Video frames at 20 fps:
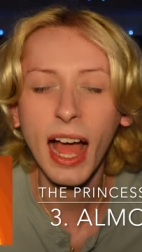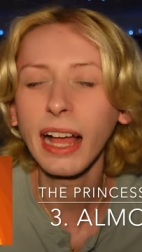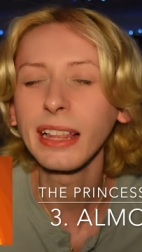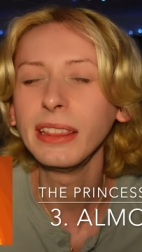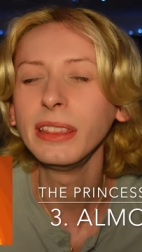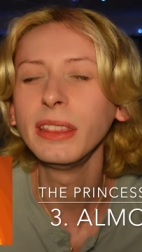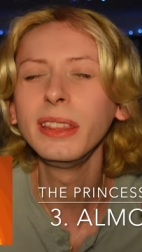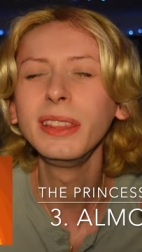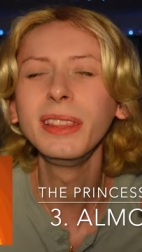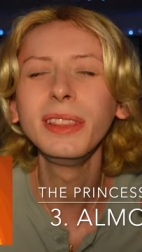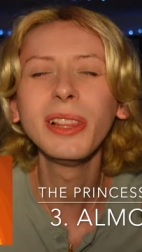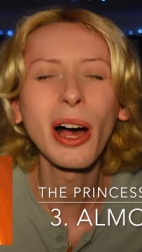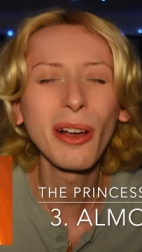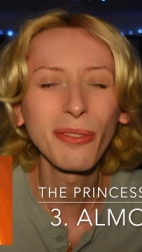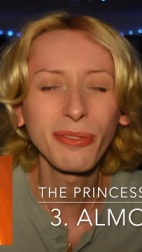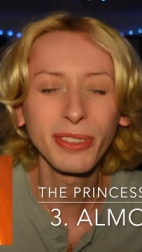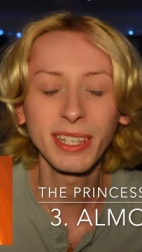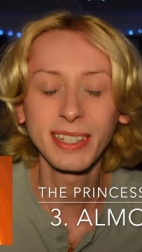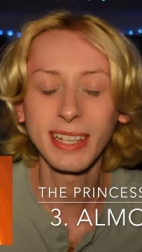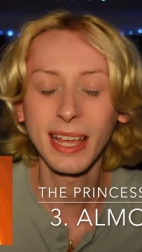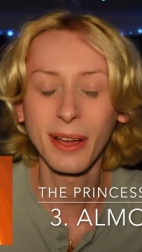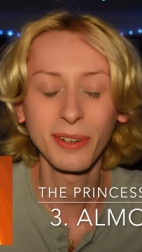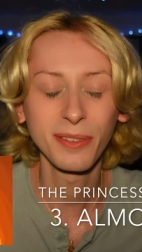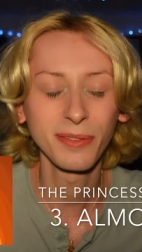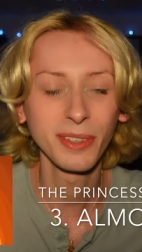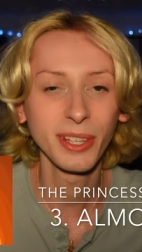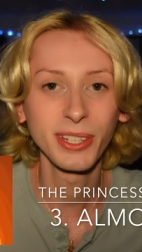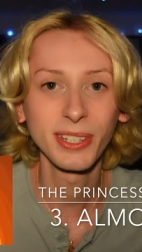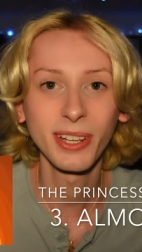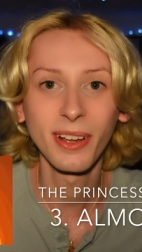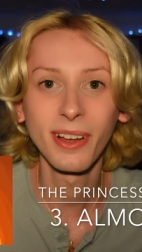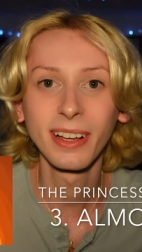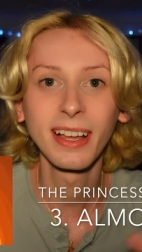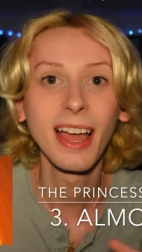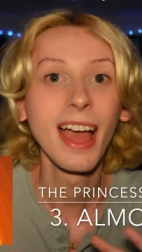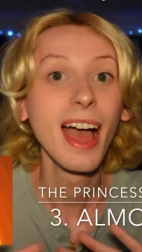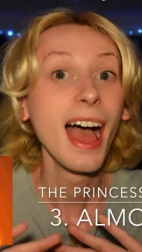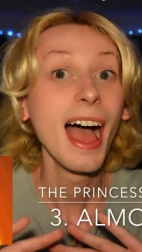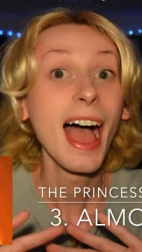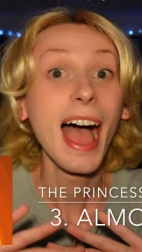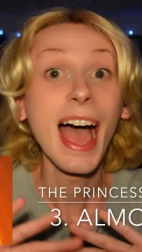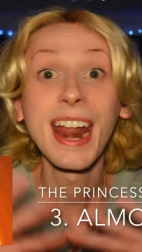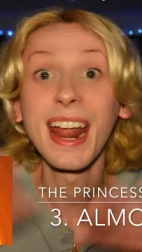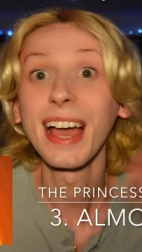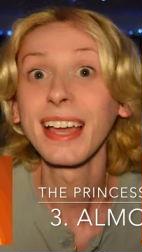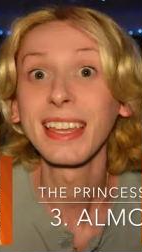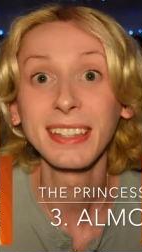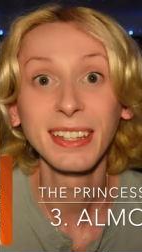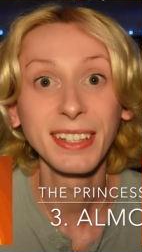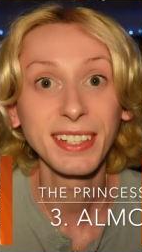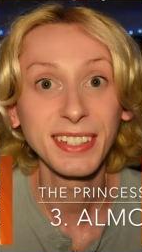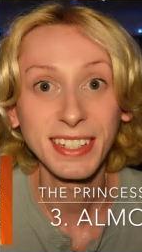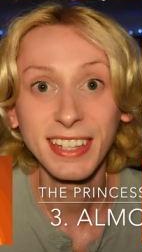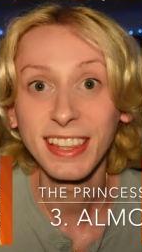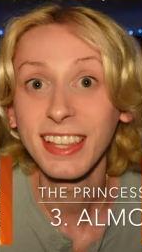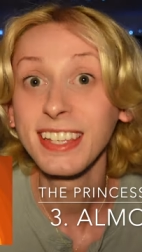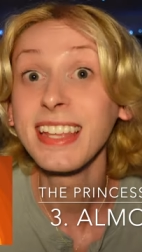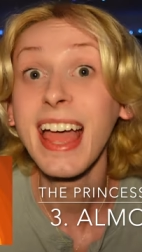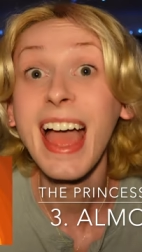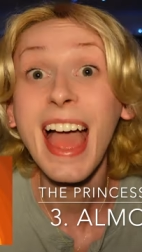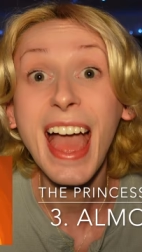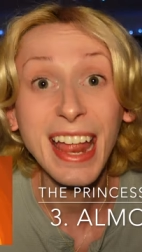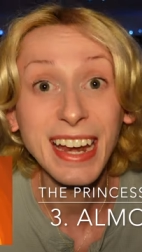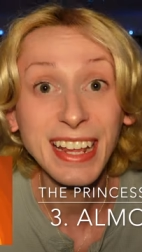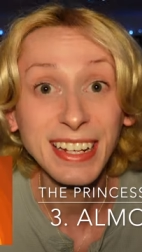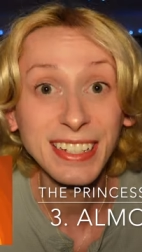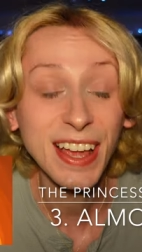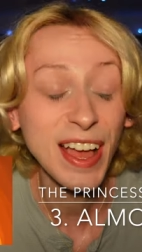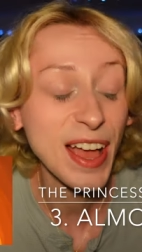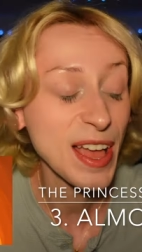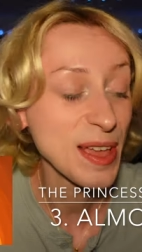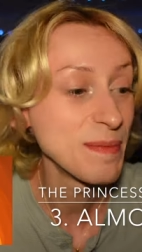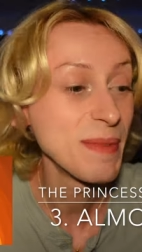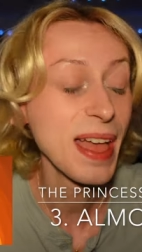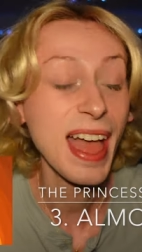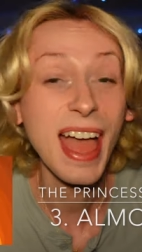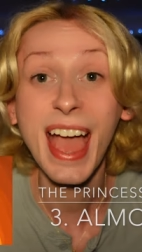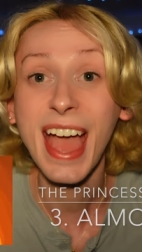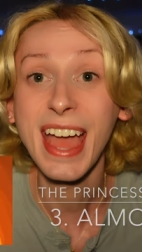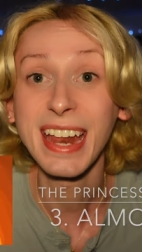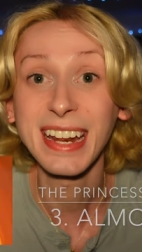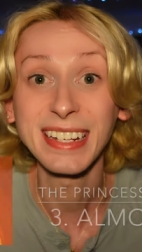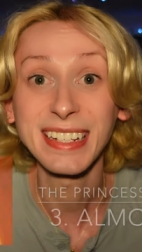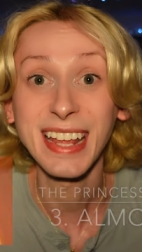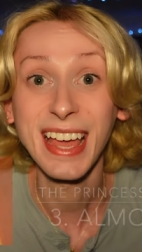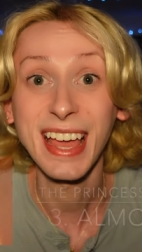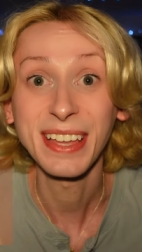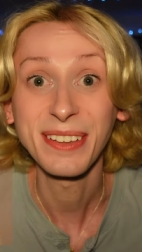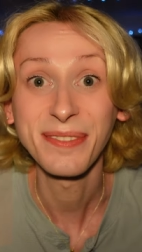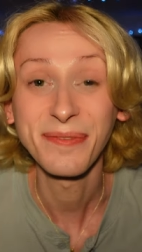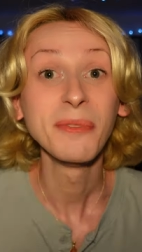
I love the sound of this song, and I can listen to this anytime, any day.